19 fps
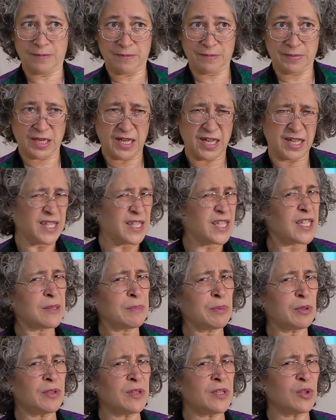because this
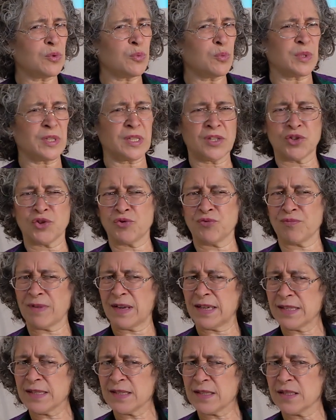person was
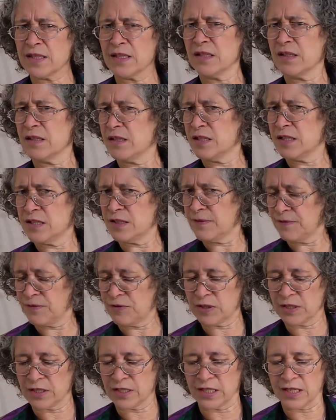dressed
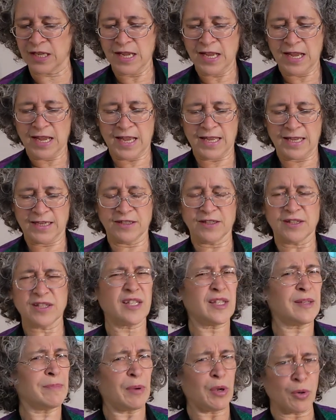differently and
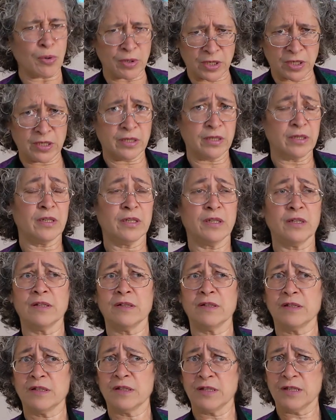spoke
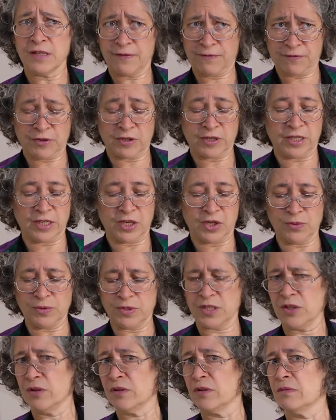differently. Oh
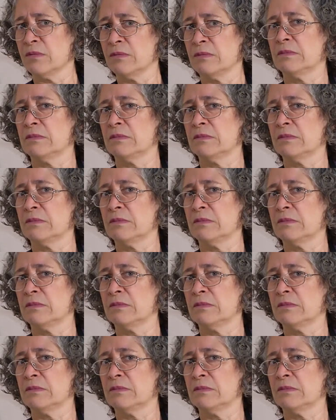dear.